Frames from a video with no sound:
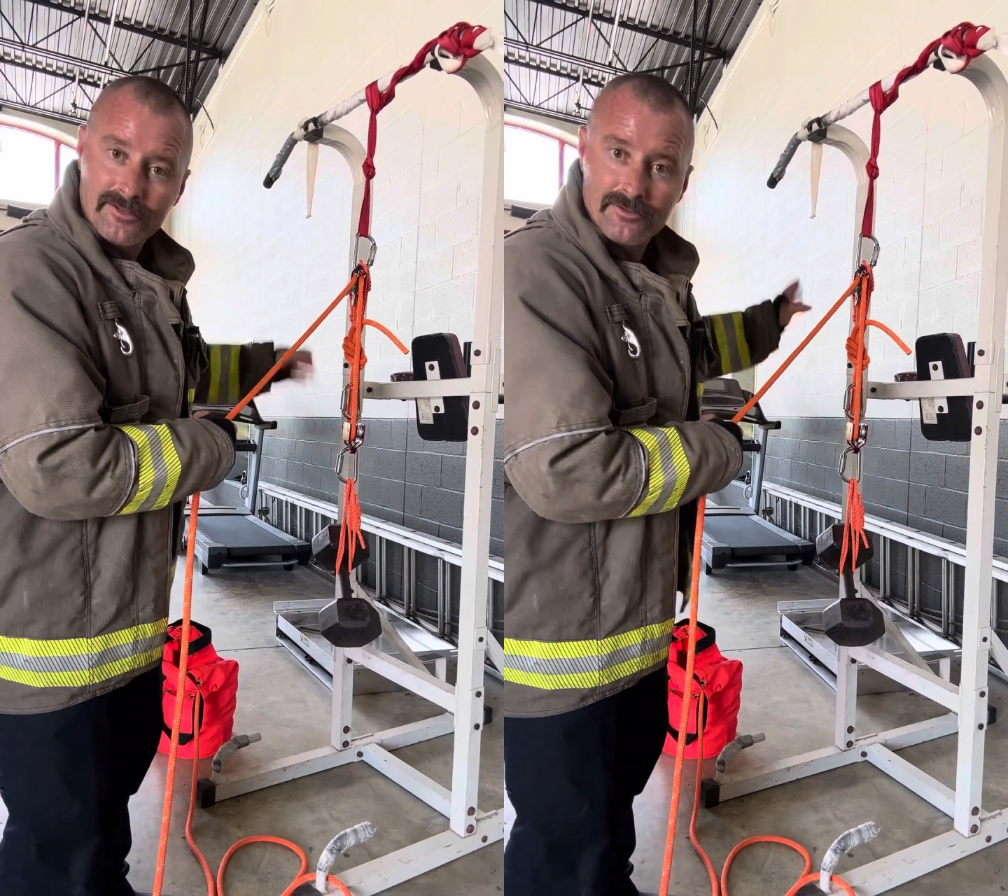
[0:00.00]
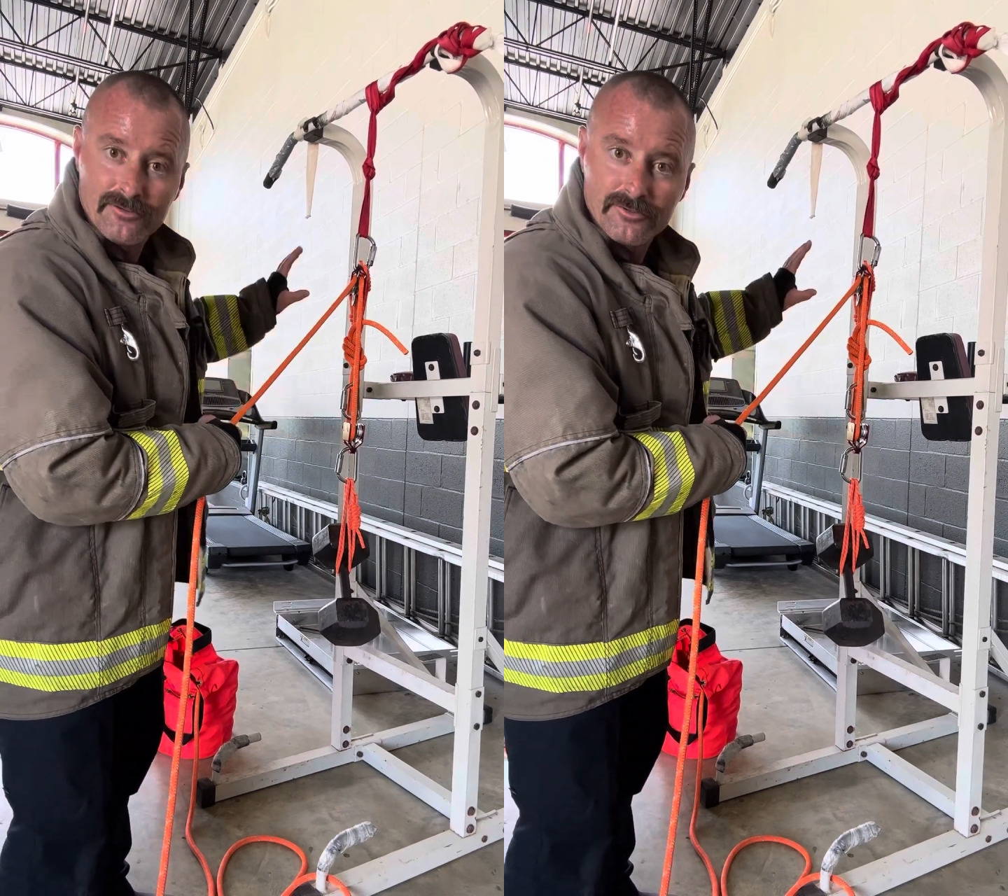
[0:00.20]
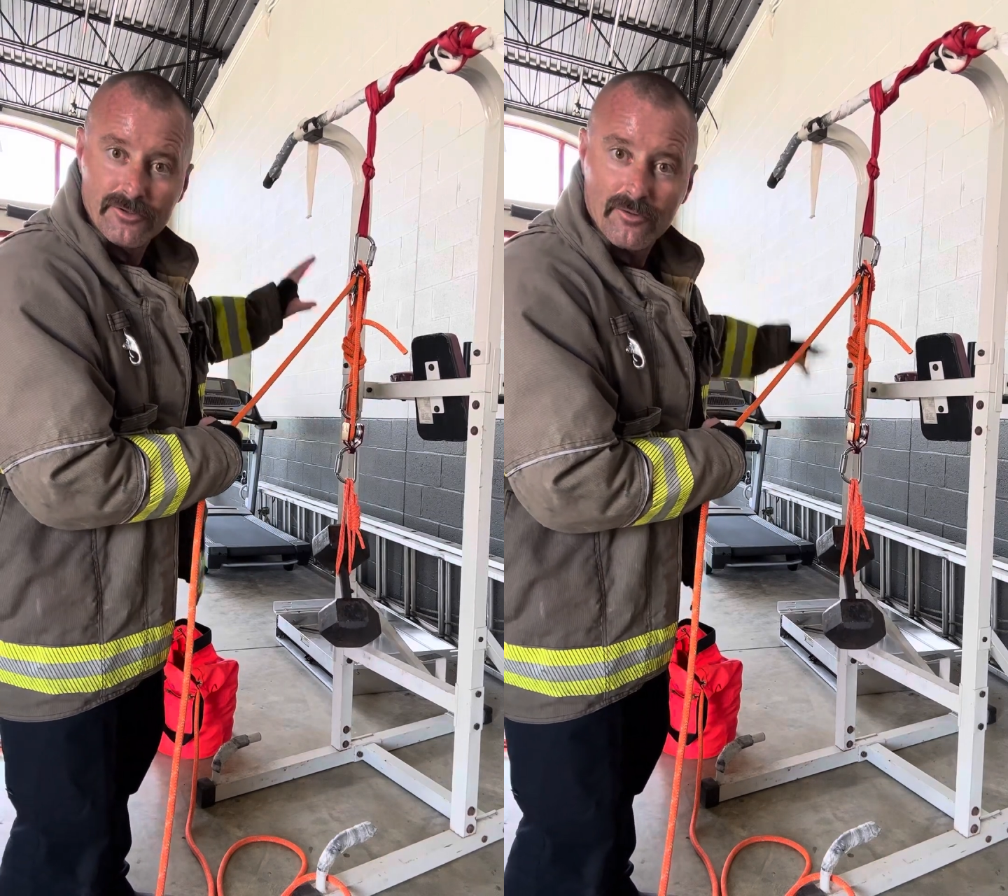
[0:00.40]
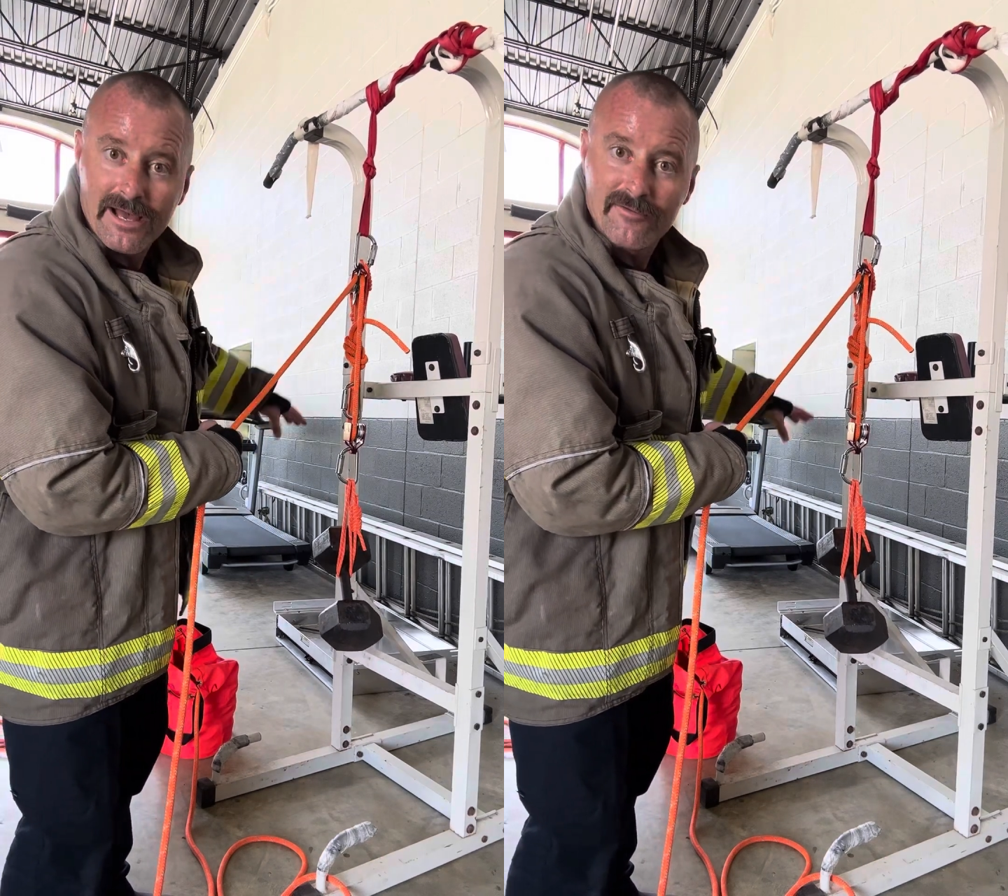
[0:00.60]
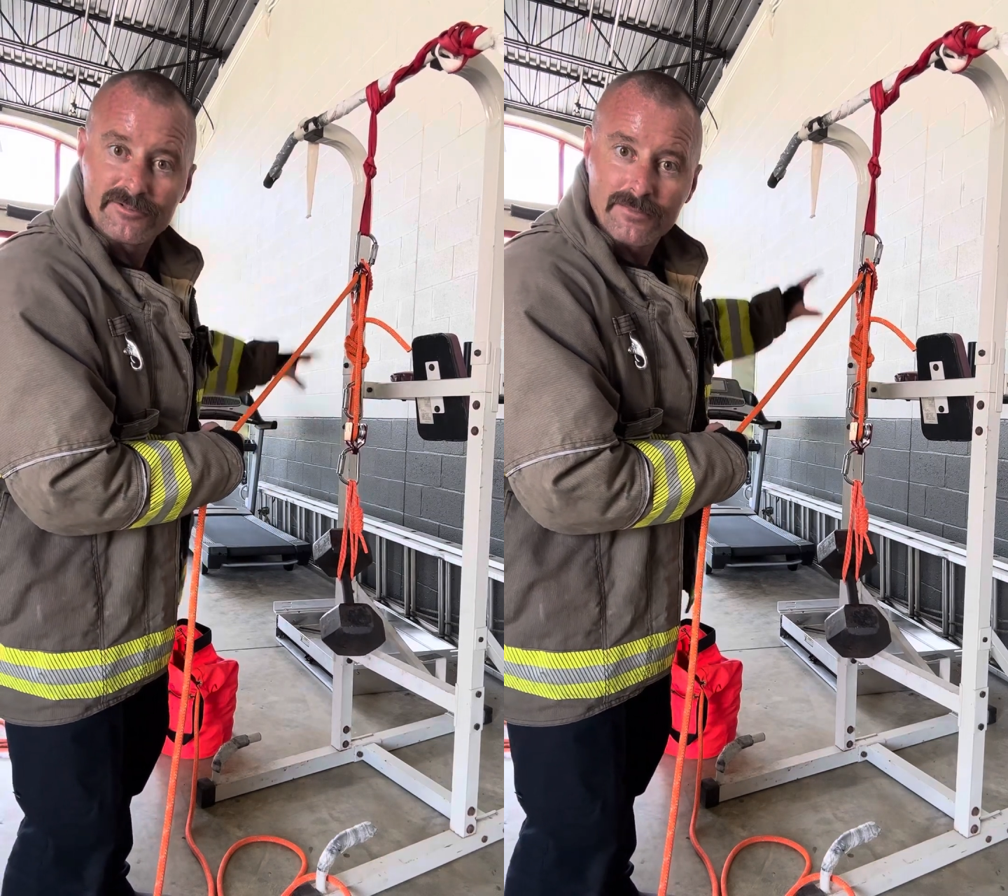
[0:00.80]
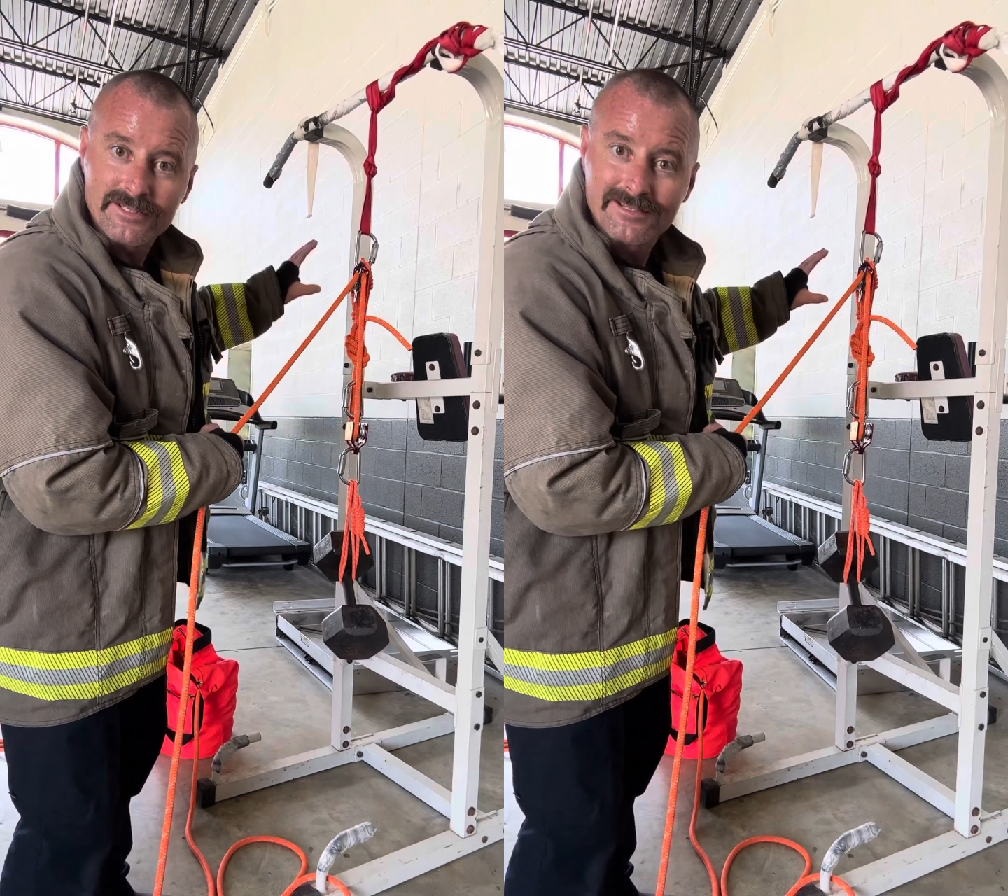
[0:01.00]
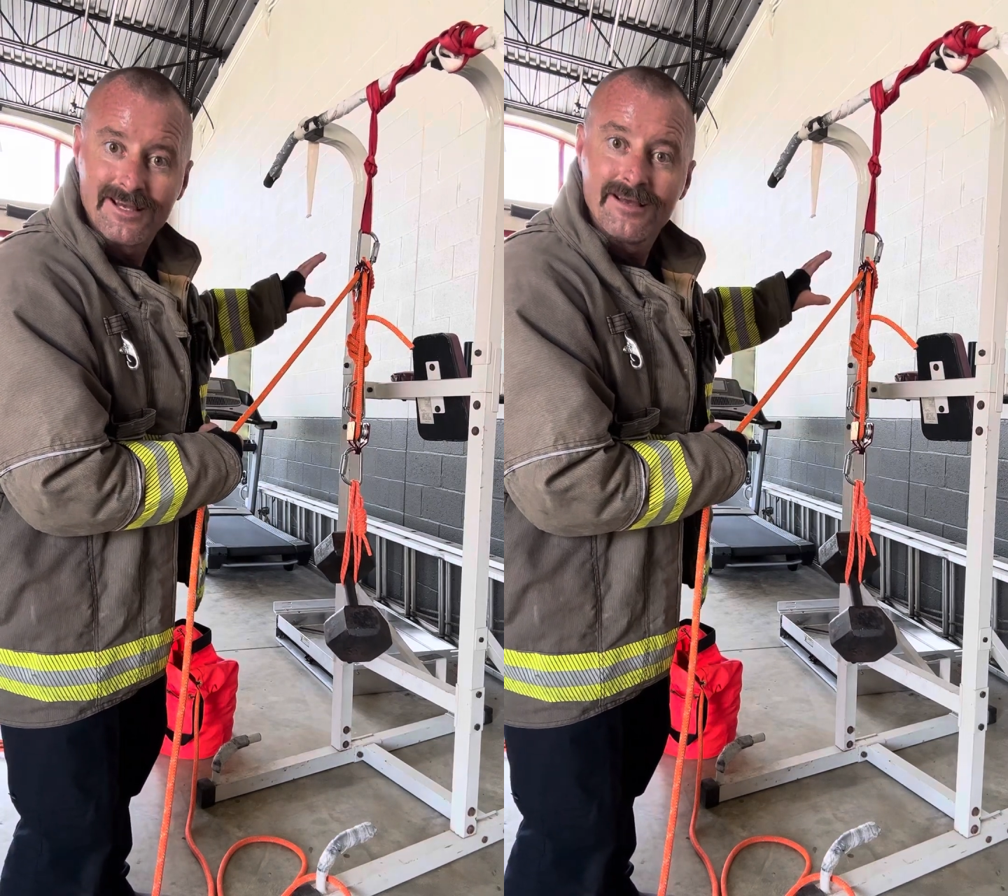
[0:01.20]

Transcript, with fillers: you, you don't have as much